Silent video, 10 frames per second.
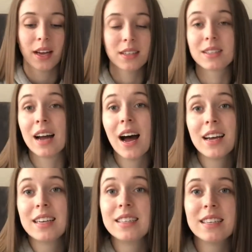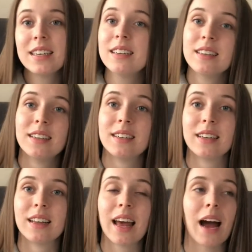not easy.
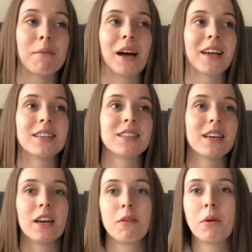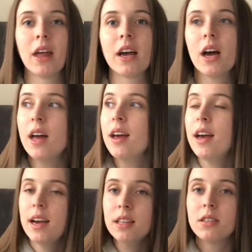Like, I'm not going to sit here and be like,
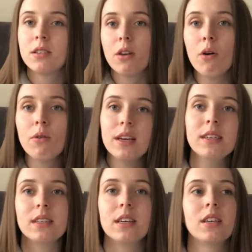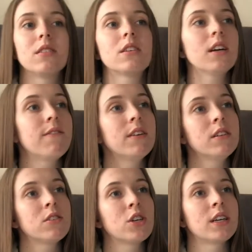it's so easy to start a
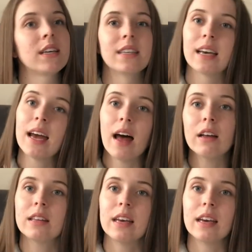fitness journey to get healthy.